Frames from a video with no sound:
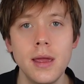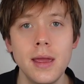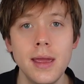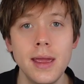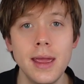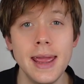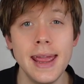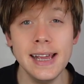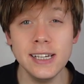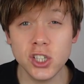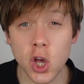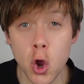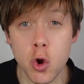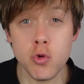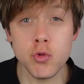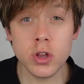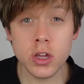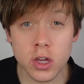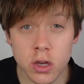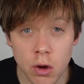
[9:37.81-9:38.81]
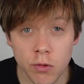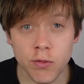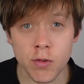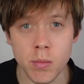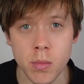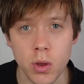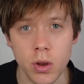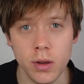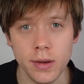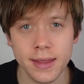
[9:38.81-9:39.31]
His own
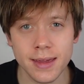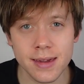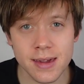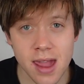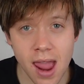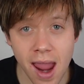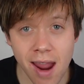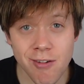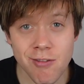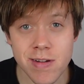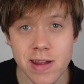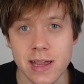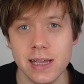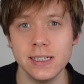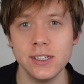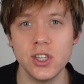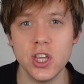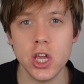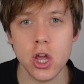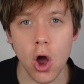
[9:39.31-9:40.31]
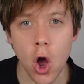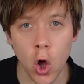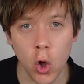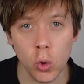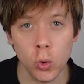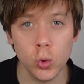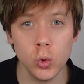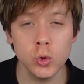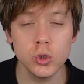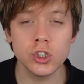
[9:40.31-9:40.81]
government carries the
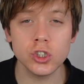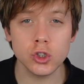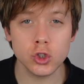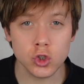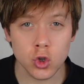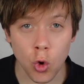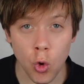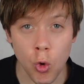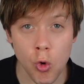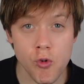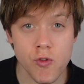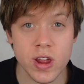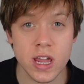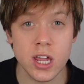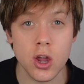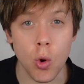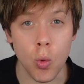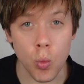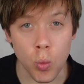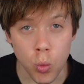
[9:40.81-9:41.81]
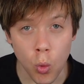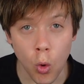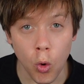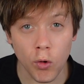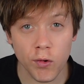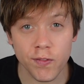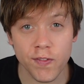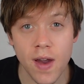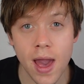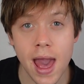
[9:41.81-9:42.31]
old Tory
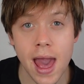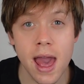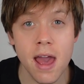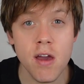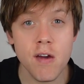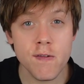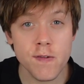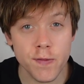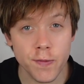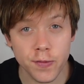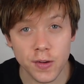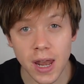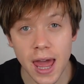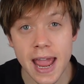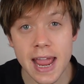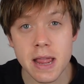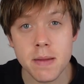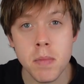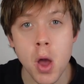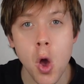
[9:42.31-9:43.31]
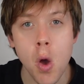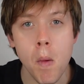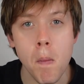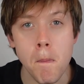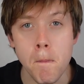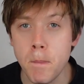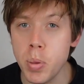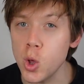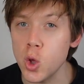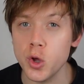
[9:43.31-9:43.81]
warfare flame
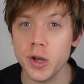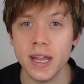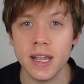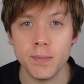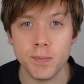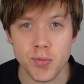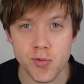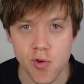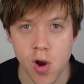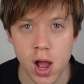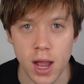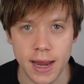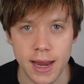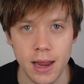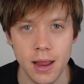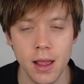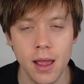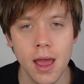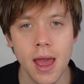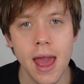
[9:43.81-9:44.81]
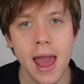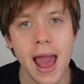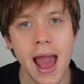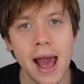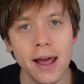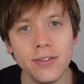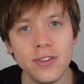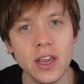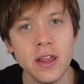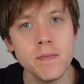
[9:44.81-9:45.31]
burning bright,
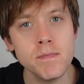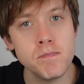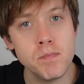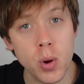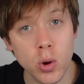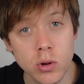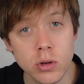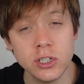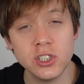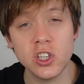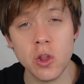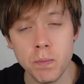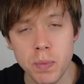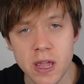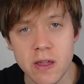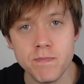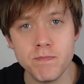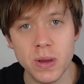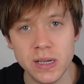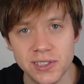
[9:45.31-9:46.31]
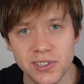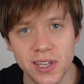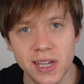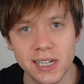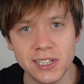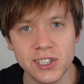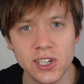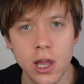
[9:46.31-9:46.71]
handing bungs to big business